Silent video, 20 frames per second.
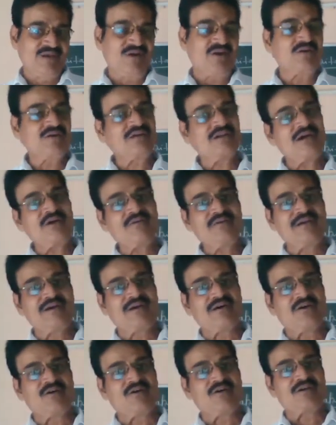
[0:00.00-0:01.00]
Or now,
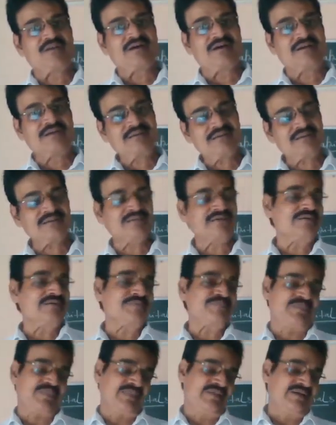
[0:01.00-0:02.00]
yeah, or under
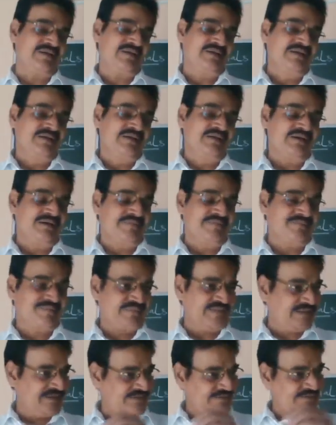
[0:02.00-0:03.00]
the
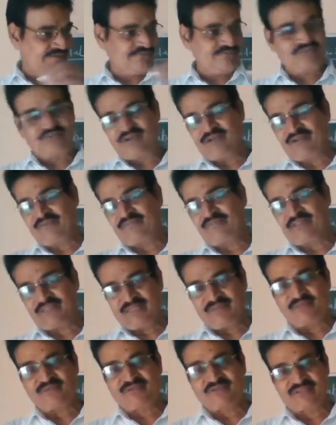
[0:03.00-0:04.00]

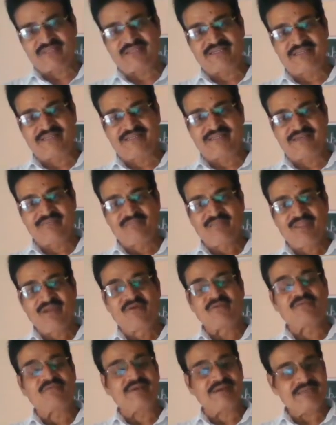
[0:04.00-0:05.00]
Fatehpur Sikri,
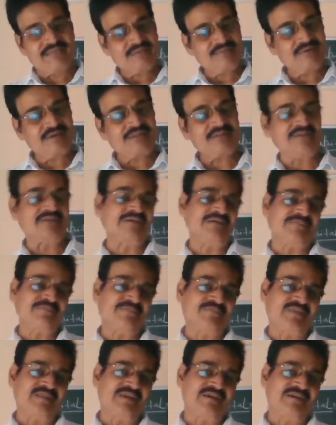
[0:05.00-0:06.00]
whatever
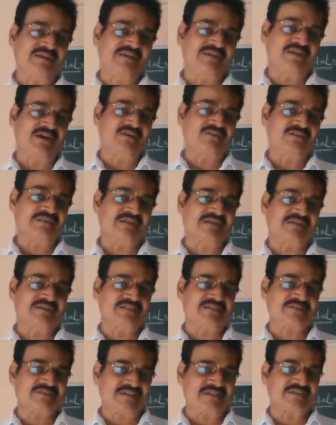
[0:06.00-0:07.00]
the now the
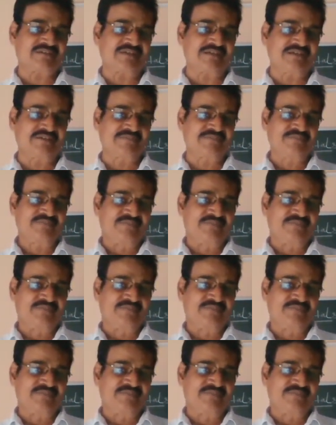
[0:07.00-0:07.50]
construction